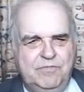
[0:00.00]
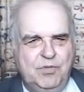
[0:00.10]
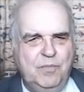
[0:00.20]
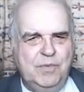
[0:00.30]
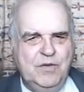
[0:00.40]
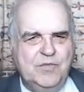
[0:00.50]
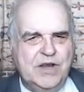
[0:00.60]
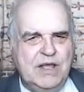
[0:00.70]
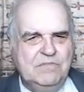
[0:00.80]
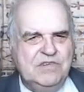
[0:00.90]
properly what
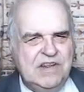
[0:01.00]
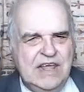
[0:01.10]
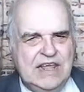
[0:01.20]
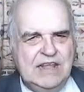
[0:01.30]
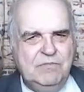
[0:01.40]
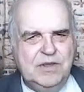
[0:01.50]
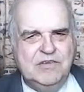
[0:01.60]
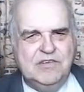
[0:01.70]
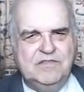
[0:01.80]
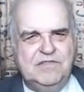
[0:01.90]
I'm saying
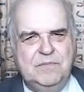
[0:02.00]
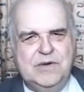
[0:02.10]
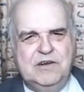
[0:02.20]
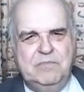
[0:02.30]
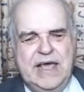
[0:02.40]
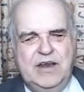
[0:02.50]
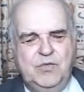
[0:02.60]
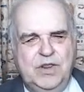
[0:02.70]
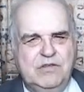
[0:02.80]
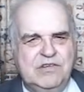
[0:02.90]
because of limited
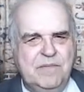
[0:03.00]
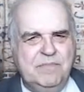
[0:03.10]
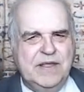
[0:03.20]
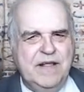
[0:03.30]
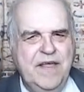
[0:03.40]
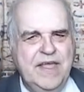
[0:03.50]
bandwidth or something,